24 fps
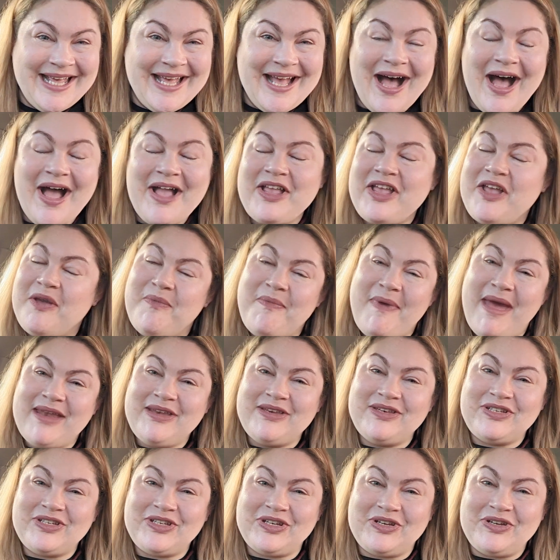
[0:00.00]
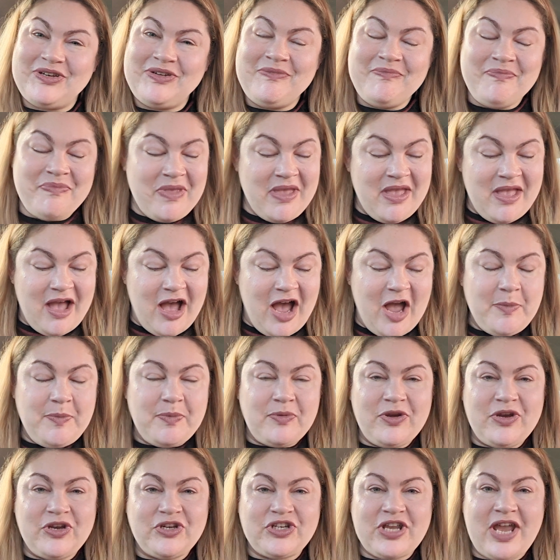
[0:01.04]
I commend you. I
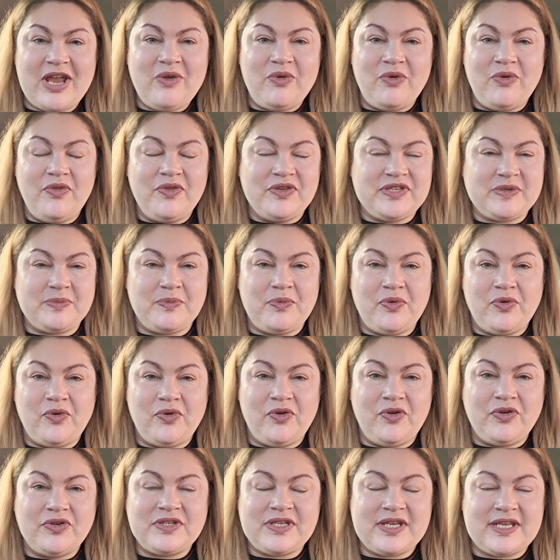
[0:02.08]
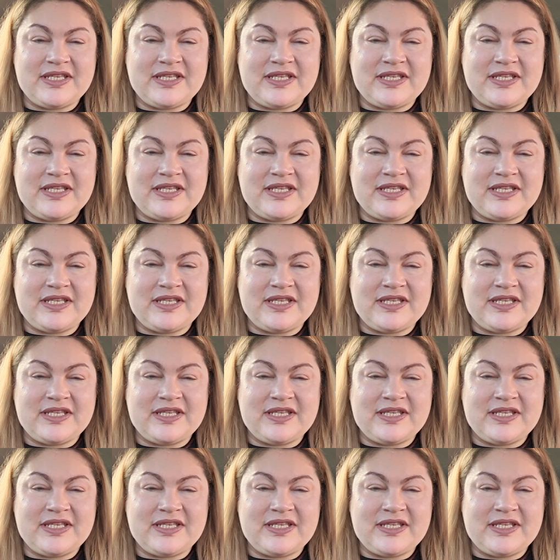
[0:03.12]
appreciate all the support.